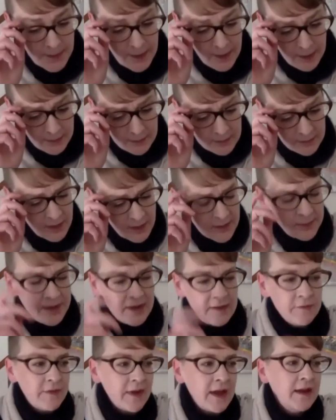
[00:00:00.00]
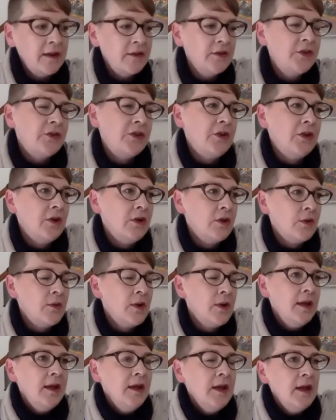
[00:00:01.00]
And I'd been invited
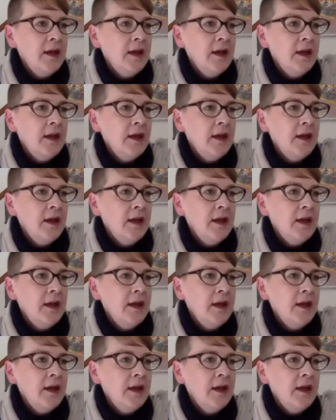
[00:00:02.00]
to